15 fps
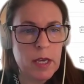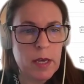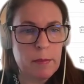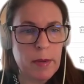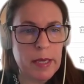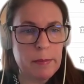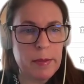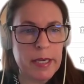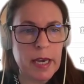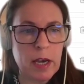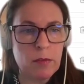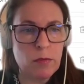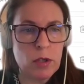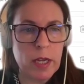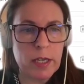Maybe
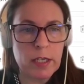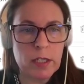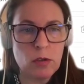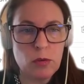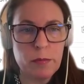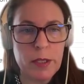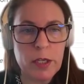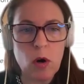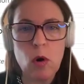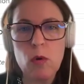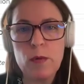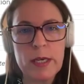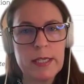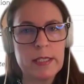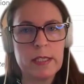I would like it to be
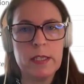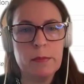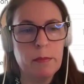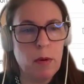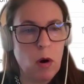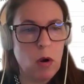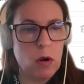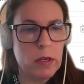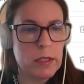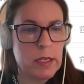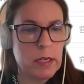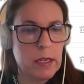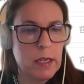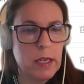always in bold.